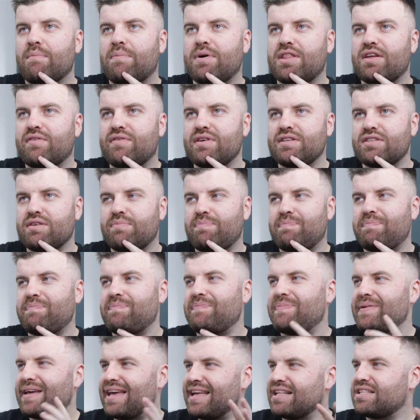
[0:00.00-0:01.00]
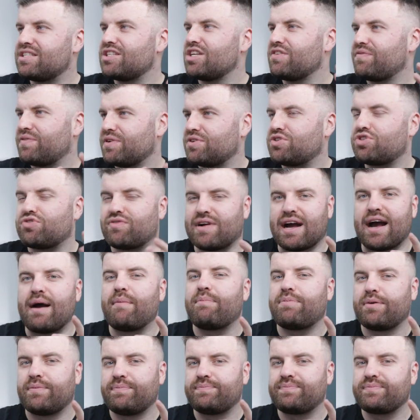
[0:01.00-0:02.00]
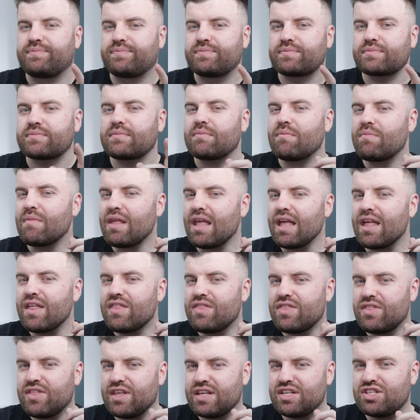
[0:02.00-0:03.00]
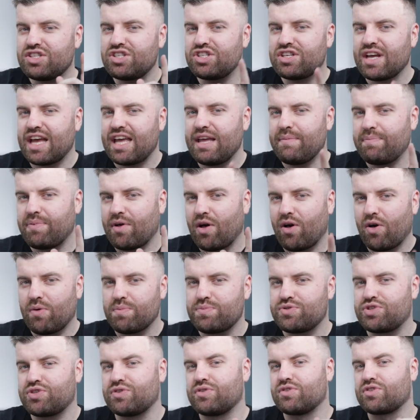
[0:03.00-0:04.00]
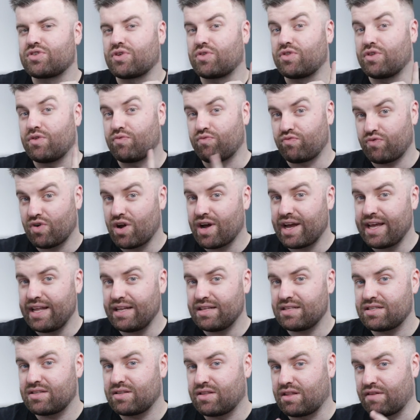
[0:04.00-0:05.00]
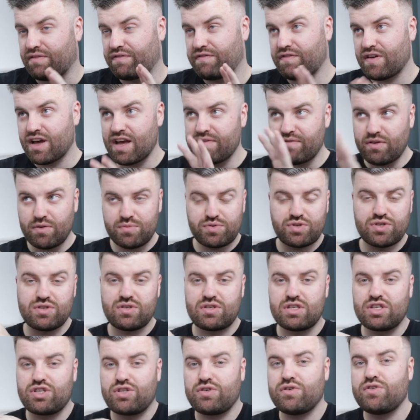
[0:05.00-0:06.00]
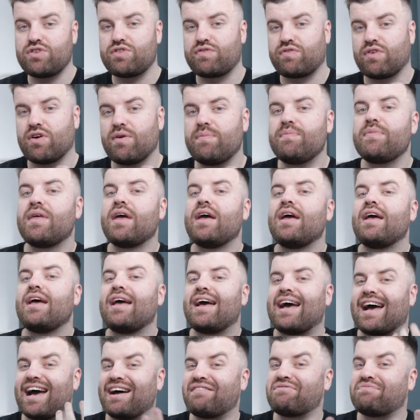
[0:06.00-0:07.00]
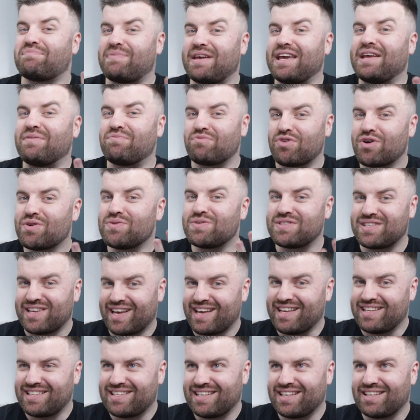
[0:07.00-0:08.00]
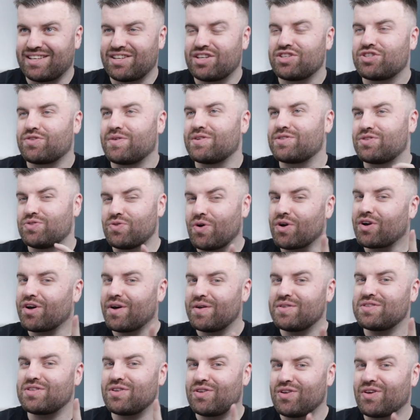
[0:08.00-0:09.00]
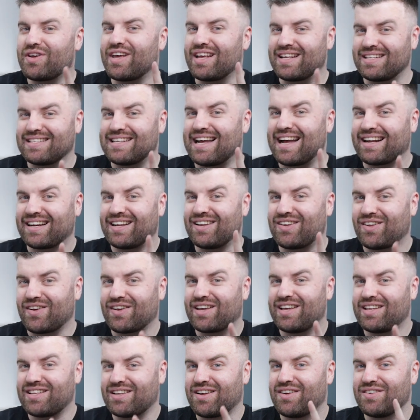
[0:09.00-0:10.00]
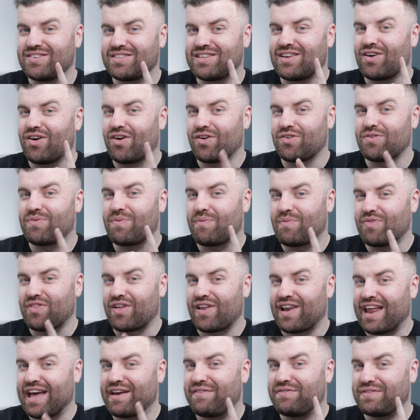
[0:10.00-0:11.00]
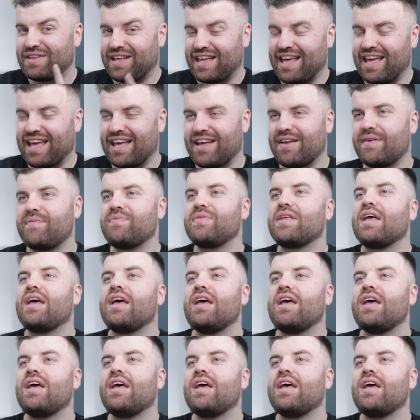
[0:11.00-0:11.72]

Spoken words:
But there is a bit of a trap. The shape options on the right, the five options to choose from, have been rotated. So it's not going to look exactly like it does on the left here.